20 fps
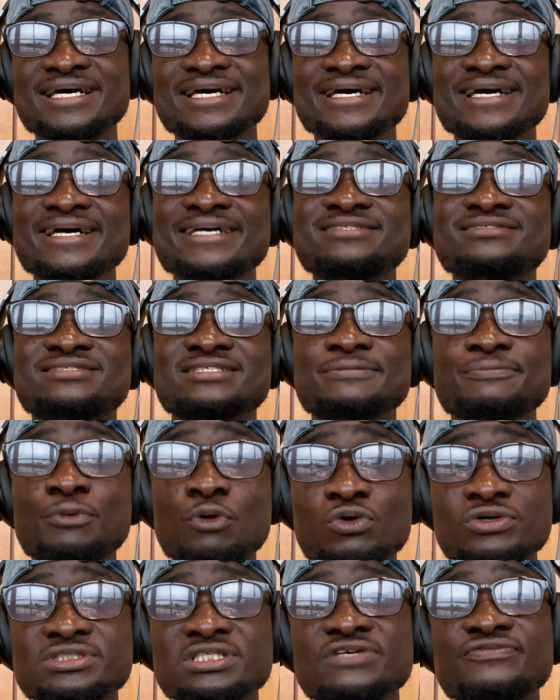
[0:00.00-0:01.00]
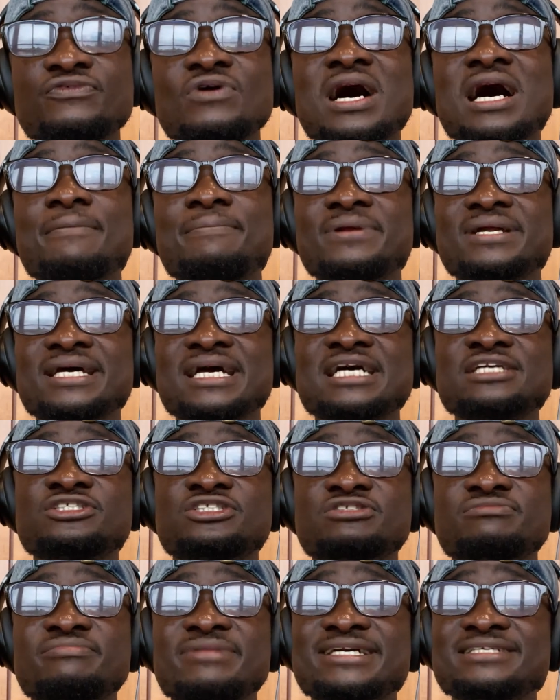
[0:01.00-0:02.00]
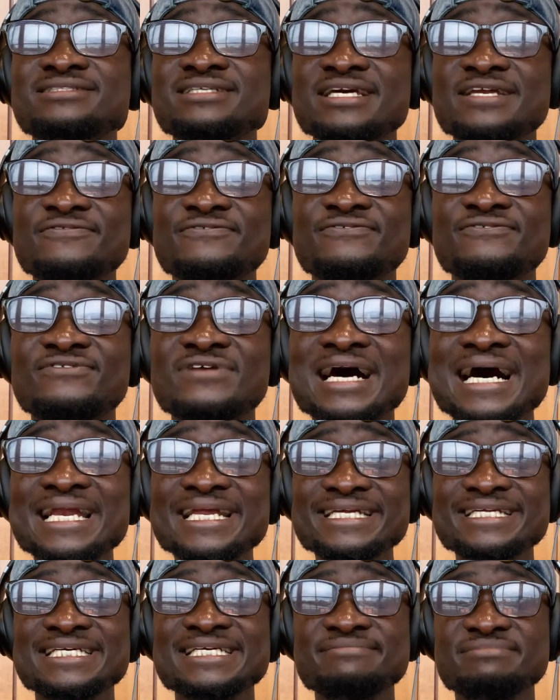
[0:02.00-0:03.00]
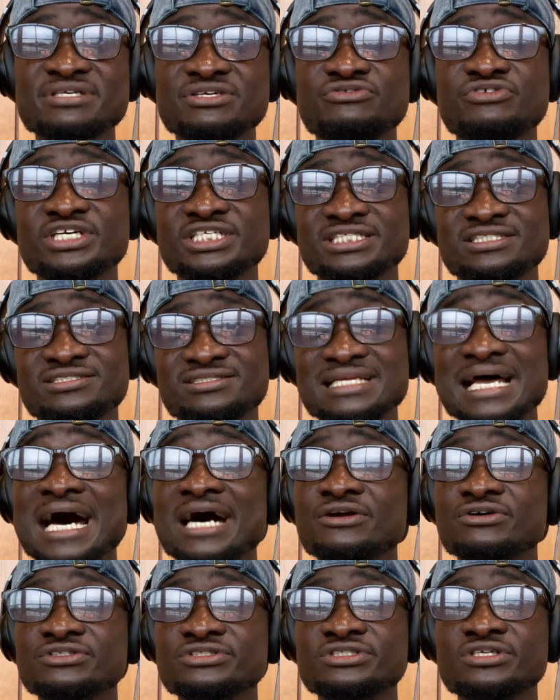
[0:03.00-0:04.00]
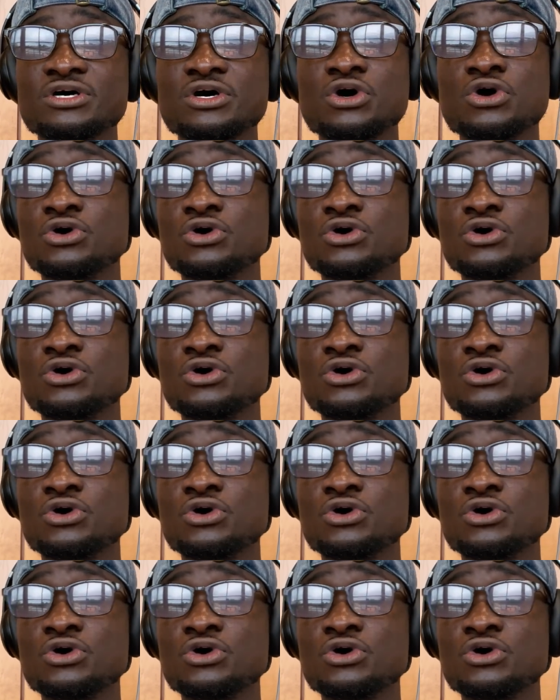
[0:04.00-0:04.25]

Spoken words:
It's important for applicants to maintain valid immigration status